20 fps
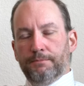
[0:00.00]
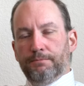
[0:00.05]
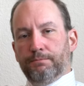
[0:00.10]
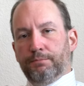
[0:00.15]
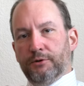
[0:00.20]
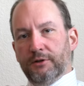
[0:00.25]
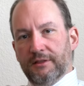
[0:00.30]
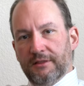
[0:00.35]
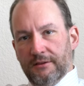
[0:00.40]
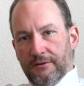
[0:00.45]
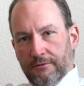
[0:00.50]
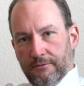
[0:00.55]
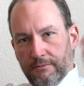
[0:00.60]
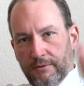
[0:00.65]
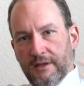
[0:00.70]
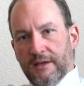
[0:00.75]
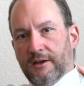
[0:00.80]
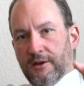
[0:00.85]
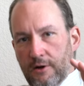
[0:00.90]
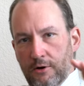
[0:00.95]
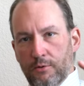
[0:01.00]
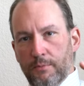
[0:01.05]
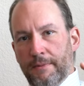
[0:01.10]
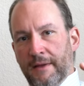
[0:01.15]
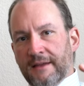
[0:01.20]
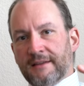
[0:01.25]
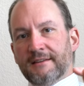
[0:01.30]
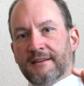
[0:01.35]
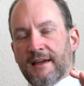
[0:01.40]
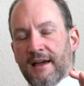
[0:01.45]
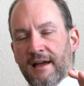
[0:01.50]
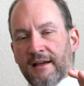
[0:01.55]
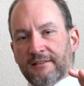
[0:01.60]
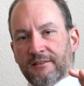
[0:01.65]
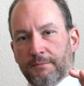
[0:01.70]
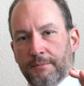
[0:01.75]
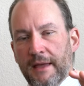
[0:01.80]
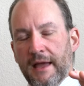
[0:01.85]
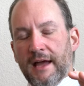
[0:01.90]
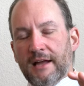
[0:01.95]
put the Ricoh
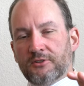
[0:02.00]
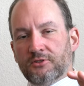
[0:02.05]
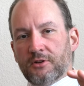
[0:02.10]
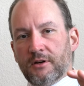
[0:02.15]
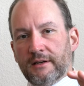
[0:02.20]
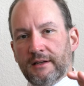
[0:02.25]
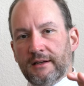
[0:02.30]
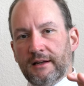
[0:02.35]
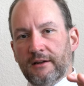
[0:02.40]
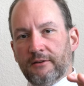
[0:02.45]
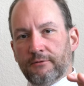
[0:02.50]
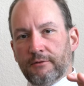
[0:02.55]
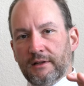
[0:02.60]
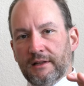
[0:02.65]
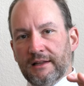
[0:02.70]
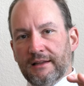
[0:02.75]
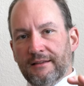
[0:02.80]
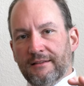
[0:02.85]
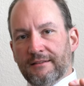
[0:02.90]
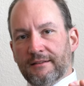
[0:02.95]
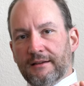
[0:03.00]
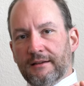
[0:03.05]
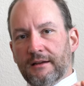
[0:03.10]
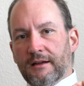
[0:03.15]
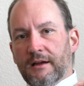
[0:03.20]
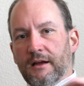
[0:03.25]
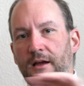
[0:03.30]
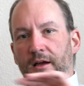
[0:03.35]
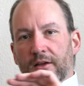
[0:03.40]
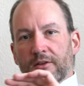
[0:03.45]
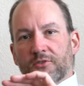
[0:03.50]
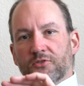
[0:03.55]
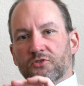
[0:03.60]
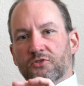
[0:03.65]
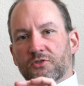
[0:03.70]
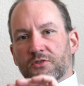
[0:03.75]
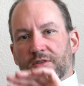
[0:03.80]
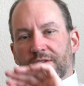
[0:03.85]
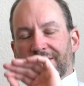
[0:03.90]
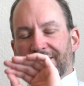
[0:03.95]
Pentax badge on it and release it.
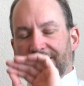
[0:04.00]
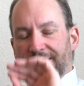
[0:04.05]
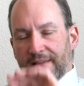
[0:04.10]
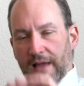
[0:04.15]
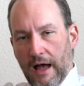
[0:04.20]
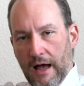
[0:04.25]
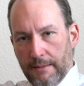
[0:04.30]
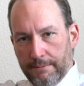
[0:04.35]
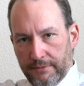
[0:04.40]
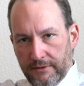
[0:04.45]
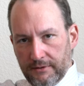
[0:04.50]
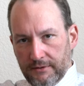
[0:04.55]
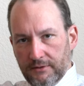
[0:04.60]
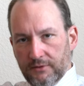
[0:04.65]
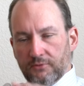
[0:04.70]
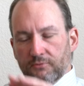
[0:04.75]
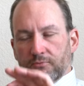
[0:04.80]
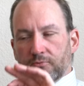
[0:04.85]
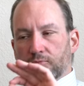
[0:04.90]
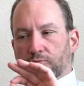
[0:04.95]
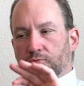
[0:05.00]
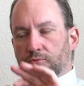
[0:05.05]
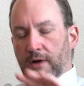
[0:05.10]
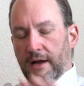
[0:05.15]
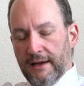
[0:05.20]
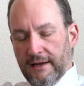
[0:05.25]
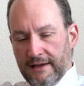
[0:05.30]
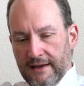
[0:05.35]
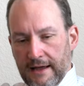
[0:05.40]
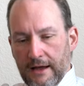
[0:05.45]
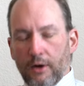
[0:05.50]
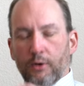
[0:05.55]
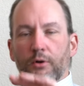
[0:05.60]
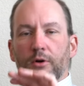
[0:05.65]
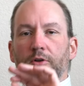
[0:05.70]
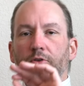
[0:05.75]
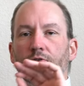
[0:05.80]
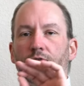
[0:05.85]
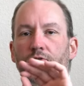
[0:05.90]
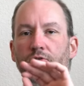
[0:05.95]
Stop right now.
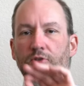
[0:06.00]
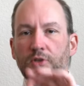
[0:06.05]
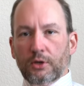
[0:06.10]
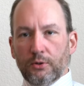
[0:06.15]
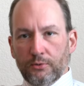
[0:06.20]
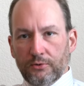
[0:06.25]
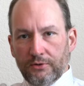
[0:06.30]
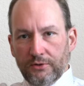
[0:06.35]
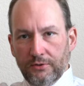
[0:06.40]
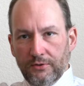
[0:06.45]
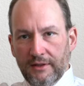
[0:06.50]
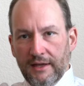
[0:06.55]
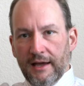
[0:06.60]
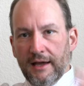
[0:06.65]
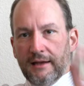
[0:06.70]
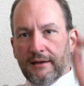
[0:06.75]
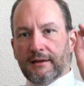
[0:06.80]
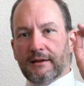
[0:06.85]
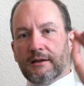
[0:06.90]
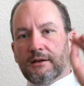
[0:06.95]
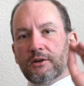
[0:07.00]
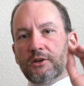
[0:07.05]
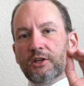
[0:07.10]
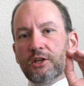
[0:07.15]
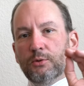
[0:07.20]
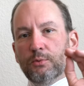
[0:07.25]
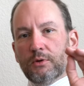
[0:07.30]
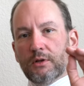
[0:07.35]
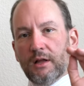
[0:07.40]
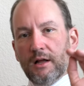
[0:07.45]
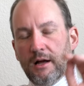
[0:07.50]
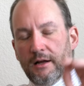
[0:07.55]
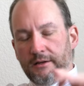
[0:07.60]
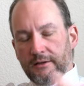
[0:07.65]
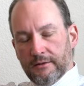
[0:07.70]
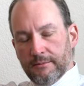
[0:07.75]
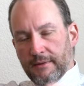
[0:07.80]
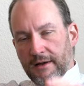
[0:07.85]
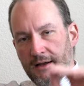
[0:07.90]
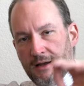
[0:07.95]
Don't do that. You will
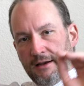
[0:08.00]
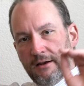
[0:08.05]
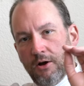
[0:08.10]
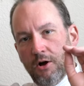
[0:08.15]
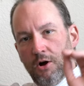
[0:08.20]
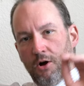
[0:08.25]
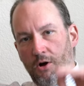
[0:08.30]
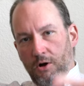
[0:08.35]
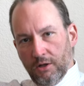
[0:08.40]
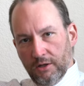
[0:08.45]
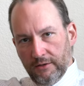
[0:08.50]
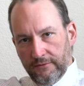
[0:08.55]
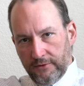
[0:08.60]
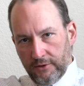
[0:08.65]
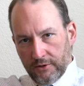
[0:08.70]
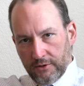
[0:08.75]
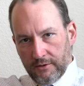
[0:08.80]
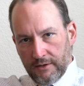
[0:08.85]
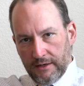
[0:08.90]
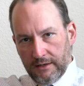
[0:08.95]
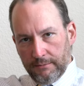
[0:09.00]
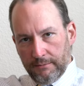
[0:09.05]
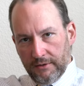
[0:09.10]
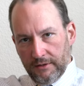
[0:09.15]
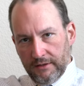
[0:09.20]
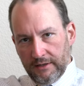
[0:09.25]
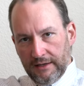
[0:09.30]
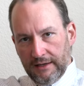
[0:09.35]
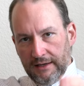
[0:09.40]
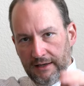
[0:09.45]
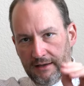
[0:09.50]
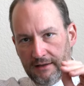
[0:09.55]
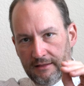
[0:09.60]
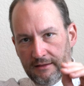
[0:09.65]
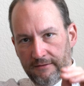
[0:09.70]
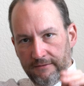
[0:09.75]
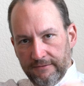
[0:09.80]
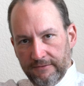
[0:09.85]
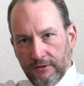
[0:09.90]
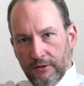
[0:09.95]
undermine all of your credibility
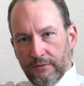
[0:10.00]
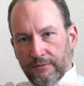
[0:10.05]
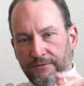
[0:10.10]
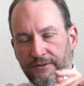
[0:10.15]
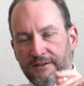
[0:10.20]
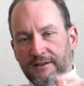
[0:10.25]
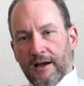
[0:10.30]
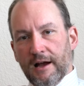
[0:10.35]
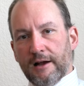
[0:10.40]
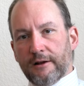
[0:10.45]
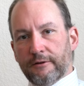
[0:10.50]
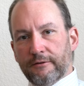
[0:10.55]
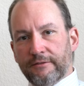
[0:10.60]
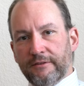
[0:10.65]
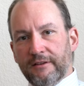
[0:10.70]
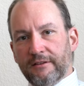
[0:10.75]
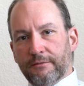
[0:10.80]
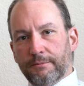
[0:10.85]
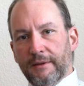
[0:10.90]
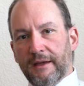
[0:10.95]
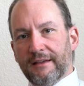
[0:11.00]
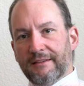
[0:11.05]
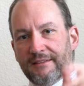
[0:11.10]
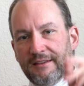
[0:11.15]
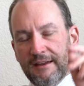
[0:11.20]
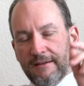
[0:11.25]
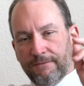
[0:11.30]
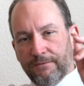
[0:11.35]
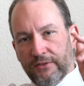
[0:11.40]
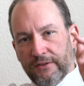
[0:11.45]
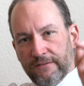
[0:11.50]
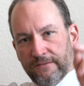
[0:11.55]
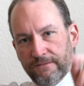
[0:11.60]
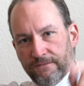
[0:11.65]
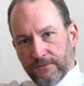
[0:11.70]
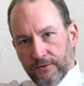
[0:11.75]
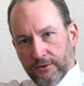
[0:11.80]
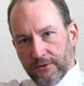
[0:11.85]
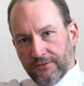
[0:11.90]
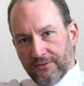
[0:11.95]
in the film photography space if the
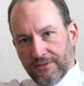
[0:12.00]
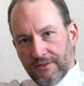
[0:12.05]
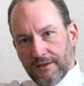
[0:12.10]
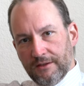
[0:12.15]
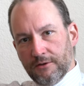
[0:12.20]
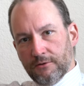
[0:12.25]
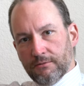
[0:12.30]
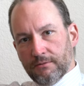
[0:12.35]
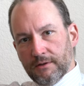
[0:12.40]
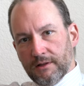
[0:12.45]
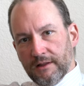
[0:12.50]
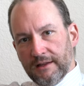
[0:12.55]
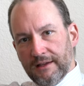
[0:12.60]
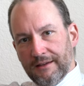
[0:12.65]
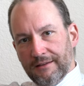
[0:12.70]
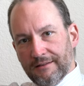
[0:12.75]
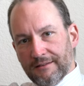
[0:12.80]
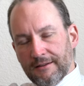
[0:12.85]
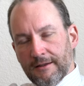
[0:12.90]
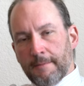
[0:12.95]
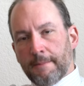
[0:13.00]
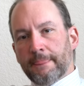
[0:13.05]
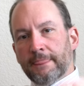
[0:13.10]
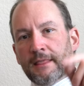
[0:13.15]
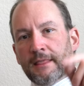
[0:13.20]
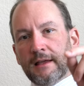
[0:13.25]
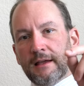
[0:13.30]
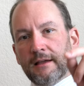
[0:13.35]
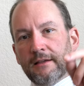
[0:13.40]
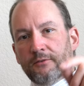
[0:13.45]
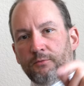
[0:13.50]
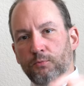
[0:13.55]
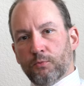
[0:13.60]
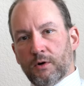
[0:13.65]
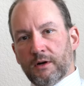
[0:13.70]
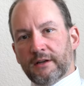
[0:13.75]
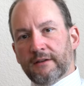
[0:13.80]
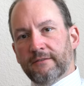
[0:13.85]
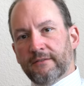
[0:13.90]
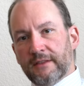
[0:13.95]
first thing you release is
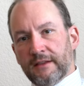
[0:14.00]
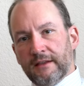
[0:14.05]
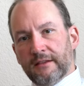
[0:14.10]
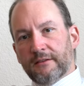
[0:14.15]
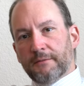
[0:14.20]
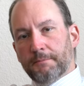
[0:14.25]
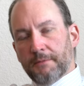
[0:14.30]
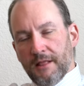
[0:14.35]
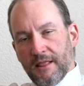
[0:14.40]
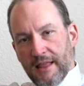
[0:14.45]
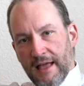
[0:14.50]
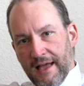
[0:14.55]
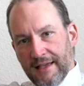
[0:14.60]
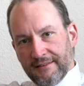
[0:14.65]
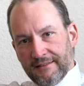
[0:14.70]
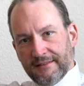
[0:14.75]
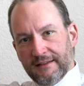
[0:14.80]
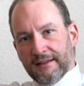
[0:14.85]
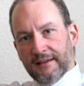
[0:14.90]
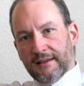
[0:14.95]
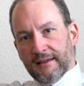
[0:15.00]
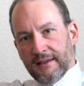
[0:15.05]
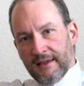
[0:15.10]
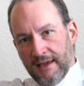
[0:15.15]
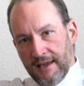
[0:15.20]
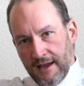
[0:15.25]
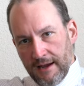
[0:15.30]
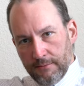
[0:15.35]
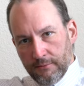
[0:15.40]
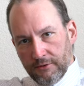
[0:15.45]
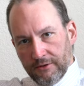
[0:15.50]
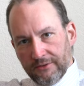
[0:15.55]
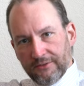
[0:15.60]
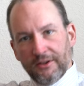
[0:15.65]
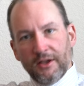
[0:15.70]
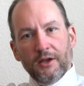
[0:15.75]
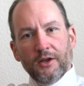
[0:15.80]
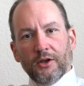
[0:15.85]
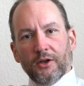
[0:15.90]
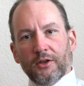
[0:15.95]
one of these plastic cameras
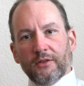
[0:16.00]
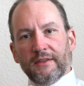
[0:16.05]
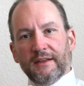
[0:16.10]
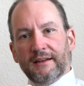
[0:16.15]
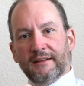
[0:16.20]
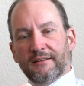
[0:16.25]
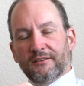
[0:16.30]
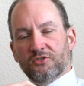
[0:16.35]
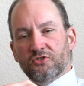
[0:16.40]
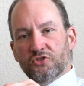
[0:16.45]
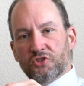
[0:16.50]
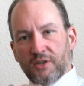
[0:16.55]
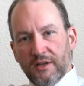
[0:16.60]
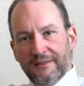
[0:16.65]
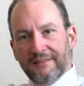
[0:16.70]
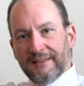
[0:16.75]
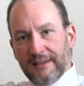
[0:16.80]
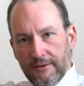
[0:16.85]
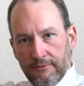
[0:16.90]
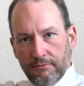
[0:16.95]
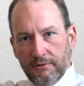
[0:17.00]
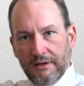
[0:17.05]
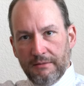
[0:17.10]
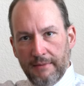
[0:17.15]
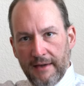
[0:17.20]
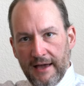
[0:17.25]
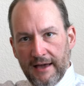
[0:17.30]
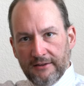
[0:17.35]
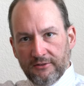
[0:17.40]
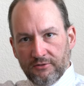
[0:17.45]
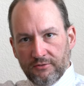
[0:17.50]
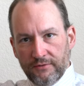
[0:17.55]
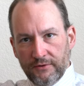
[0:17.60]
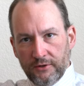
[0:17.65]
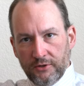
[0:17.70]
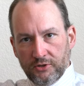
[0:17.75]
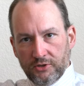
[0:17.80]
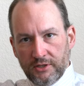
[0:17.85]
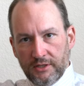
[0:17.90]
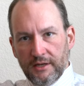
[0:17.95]
that is just a rebadged
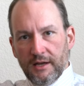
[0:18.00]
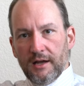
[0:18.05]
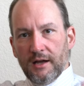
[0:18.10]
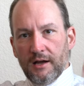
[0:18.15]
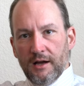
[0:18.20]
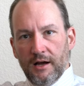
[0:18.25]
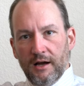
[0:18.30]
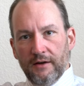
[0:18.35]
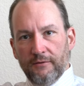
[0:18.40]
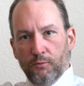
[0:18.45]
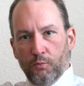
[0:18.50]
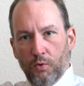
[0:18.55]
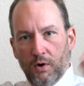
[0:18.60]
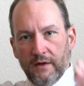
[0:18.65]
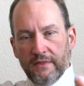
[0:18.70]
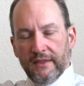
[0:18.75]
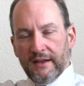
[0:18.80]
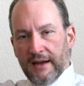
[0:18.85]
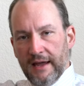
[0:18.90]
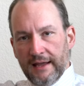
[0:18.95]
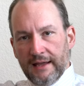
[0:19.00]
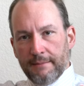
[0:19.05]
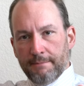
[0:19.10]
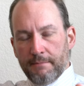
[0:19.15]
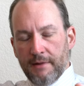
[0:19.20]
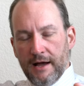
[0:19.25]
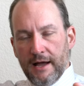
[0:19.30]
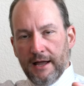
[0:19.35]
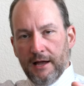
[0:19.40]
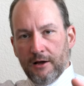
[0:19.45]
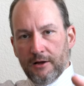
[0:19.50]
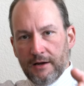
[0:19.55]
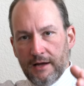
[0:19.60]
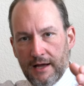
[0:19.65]
version of one that I can buy on